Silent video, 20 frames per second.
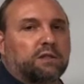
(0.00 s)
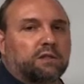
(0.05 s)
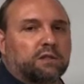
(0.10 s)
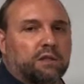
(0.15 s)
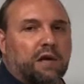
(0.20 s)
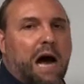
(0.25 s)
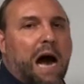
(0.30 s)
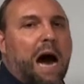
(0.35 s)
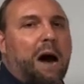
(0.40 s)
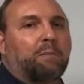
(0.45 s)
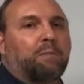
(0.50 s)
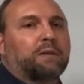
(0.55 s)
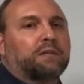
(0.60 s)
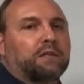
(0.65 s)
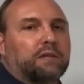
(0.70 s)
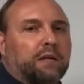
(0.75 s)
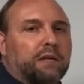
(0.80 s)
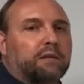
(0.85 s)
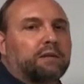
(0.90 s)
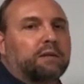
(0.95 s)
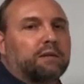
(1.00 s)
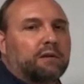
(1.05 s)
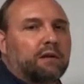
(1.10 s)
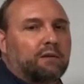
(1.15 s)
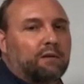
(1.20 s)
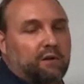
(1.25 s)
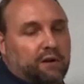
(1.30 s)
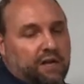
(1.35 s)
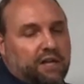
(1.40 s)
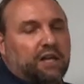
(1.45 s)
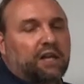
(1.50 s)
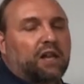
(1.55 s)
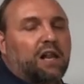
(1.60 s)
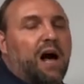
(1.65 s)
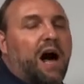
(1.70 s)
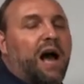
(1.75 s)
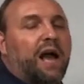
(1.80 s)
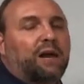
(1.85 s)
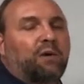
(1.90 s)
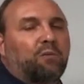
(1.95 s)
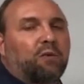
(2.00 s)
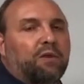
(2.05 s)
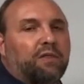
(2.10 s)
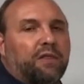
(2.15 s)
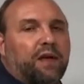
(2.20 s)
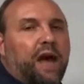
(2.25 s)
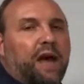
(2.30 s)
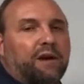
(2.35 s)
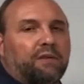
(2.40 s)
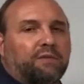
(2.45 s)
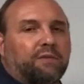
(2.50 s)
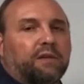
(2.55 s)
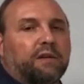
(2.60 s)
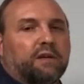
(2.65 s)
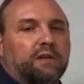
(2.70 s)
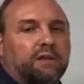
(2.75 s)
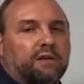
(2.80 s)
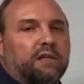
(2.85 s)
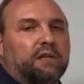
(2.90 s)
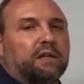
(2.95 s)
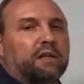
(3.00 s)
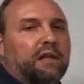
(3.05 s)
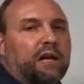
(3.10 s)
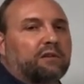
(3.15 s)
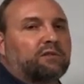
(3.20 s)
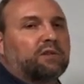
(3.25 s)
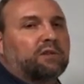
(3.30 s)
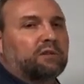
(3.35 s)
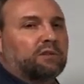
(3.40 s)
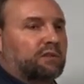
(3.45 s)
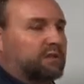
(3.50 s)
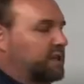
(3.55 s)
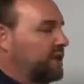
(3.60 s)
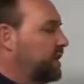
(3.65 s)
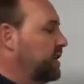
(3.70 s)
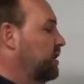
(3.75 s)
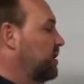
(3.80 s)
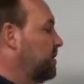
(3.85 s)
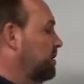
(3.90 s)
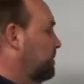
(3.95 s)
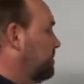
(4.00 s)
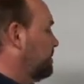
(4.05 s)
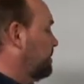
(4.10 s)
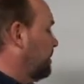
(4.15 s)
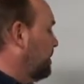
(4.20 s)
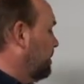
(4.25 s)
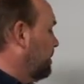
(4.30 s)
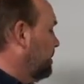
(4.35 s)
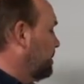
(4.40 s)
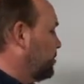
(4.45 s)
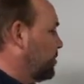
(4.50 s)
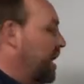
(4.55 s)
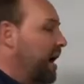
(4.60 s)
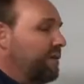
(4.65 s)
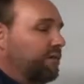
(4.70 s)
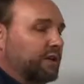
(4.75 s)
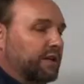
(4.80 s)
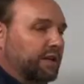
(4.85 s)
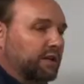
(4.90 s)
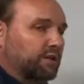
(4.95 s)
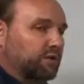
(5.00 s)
is opposite or in line with that of the electrical signal traveling